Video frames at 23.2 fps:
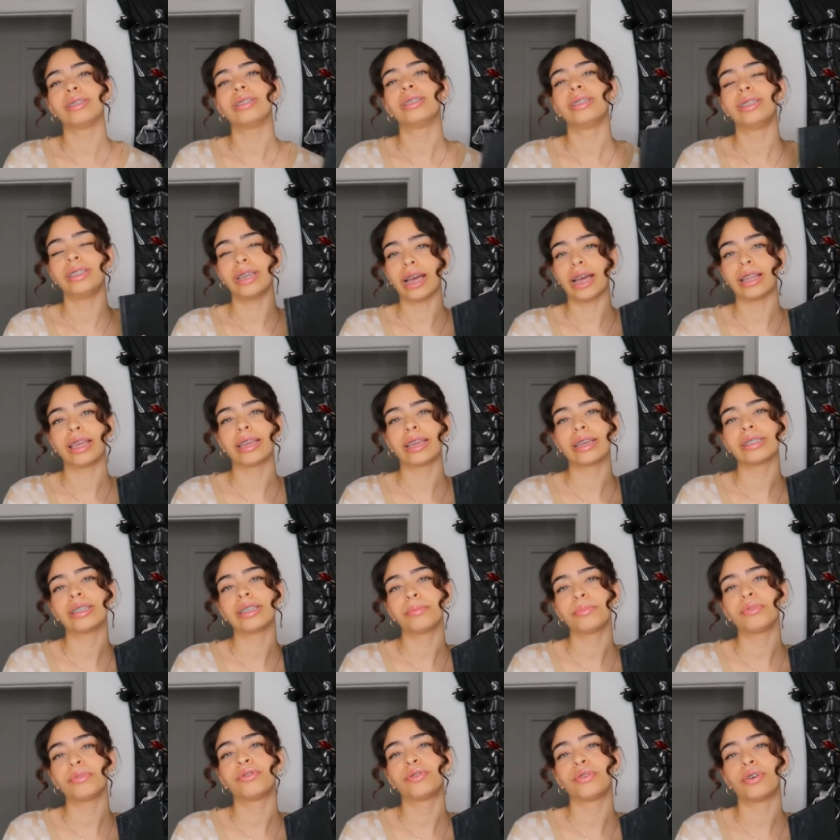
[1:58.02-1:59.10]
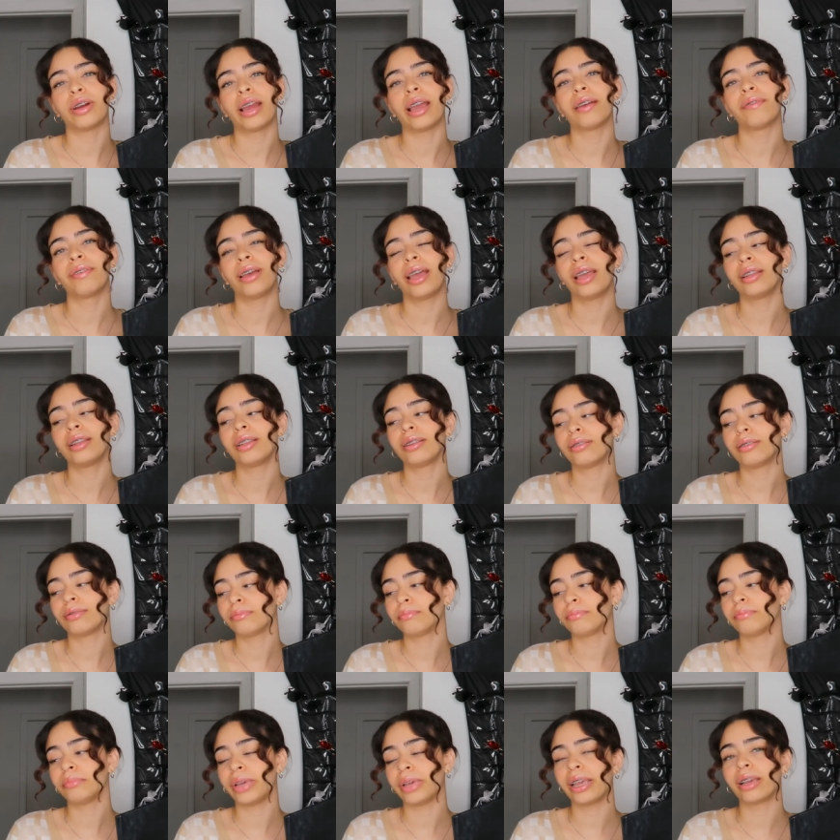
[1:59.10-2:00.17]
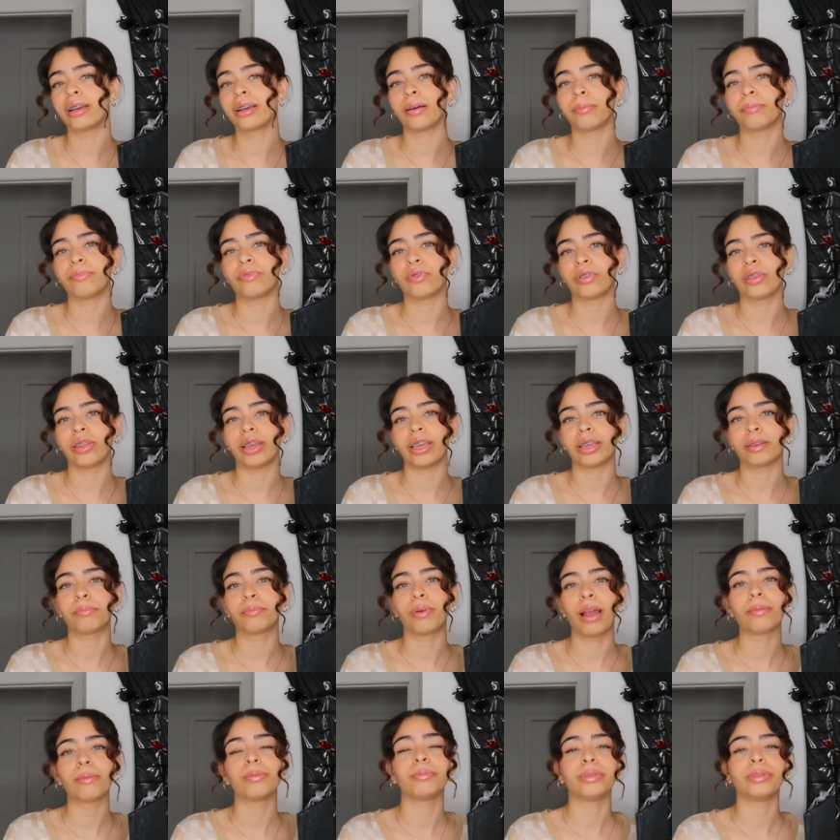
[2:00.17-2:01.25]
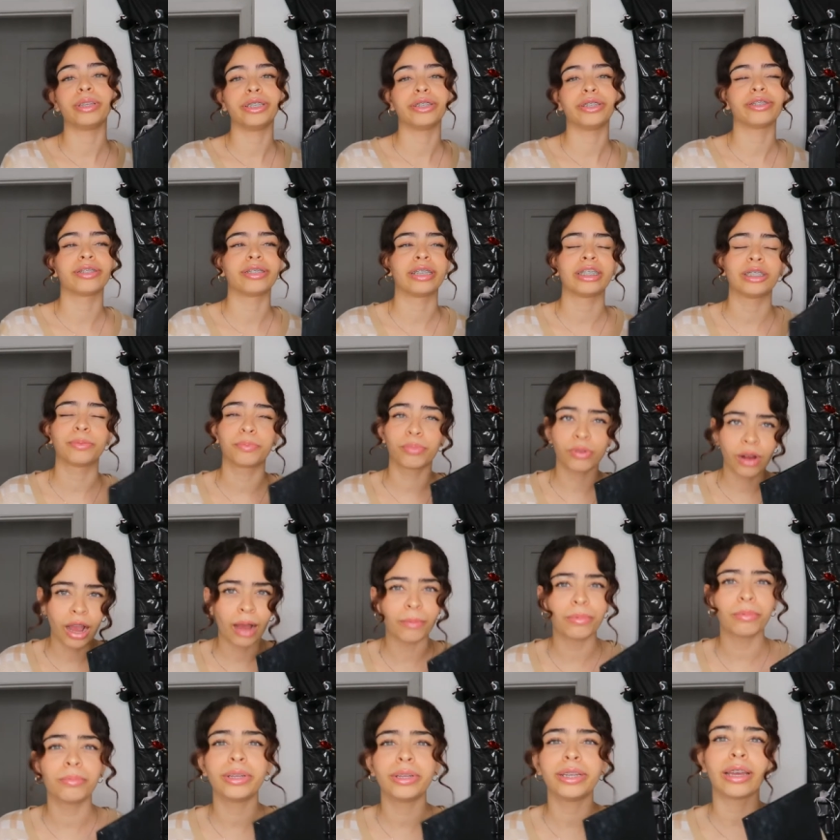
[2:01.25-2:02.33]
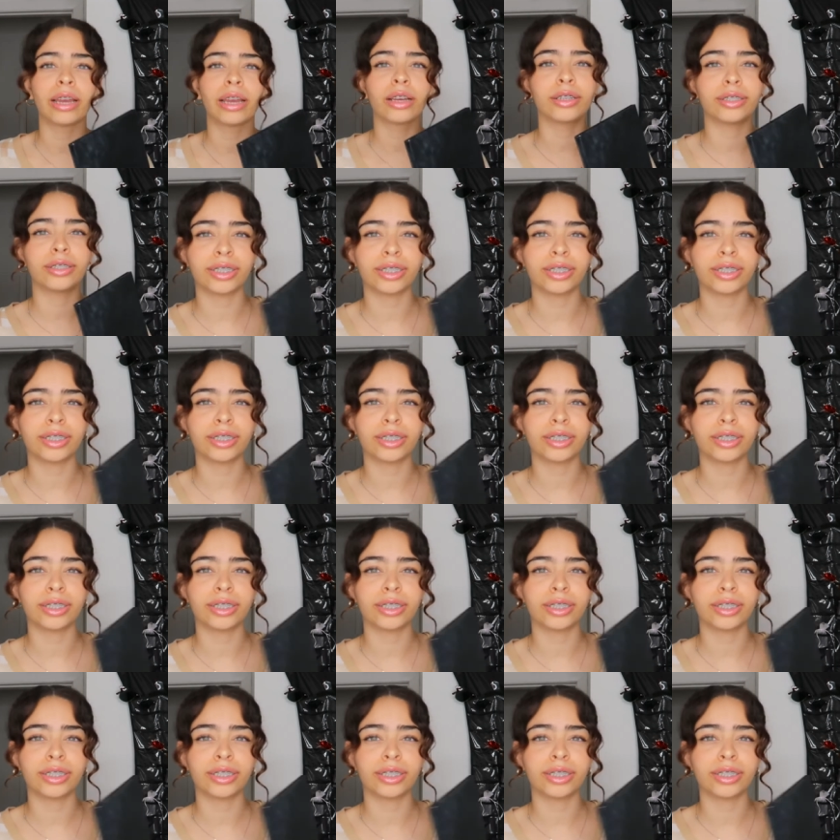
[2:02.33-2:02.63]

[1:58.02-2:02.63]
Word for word: yeah, like I said before, I've had makeup for like probably years. That's probably not